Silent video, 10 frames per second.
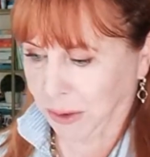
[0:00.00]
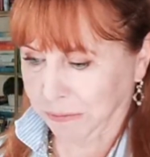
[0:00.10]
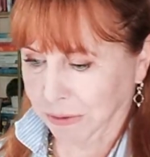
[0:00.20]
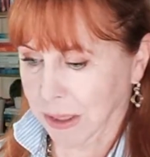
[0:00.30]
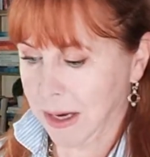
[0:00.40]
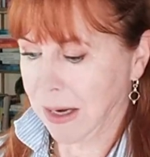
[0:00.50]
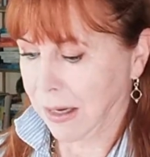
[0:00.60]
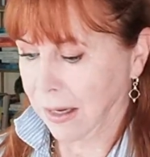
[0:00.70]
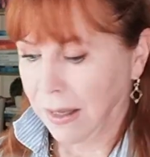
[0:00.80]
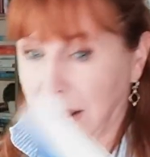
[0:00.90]
over it.
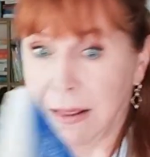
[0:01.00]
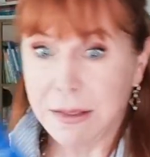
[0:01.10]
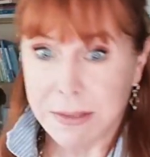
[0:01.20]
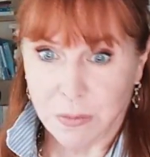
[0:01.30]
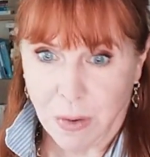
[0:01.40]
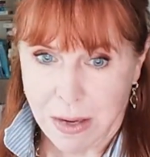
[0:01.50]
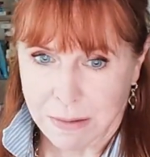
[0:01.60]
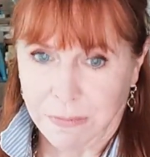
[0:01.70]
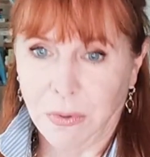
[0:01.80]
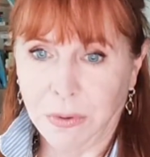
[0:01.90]
This
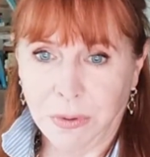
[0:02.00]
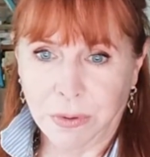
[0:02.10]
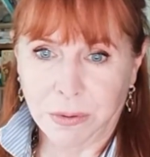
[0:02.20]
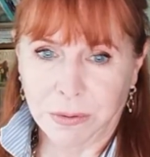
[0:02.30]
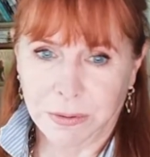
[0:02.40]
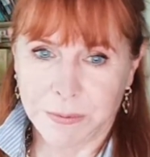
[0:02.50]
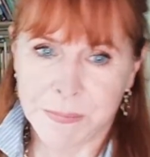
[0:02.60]
one, woohoo!